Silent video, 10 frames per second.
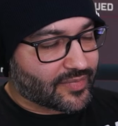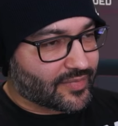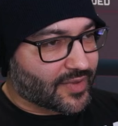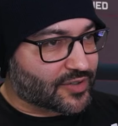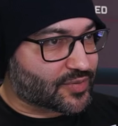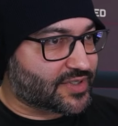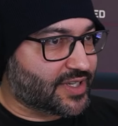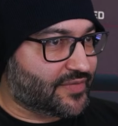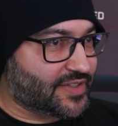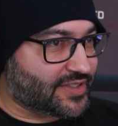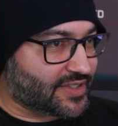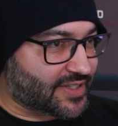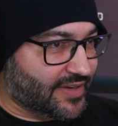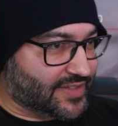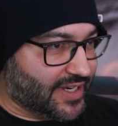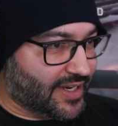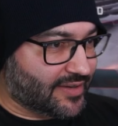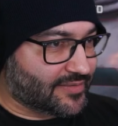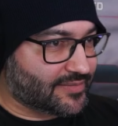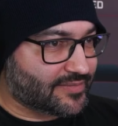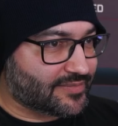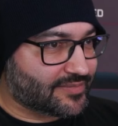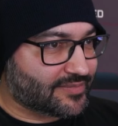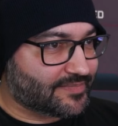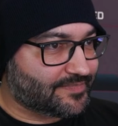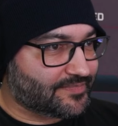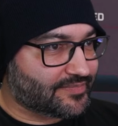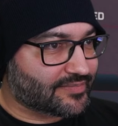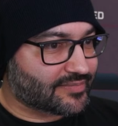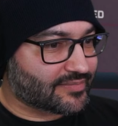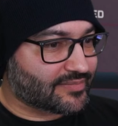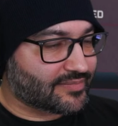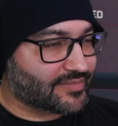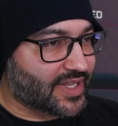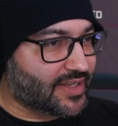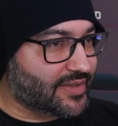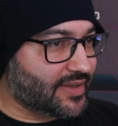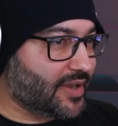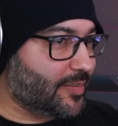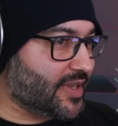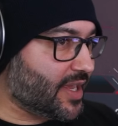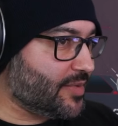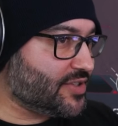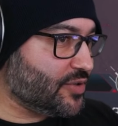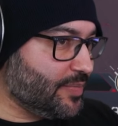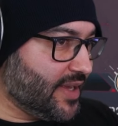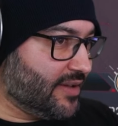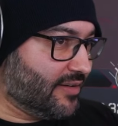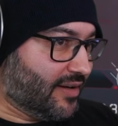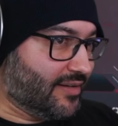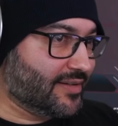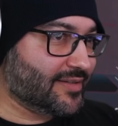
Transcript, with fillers: I just want to see if this is a safe takedown. Search protocol. And uh, became a superhero.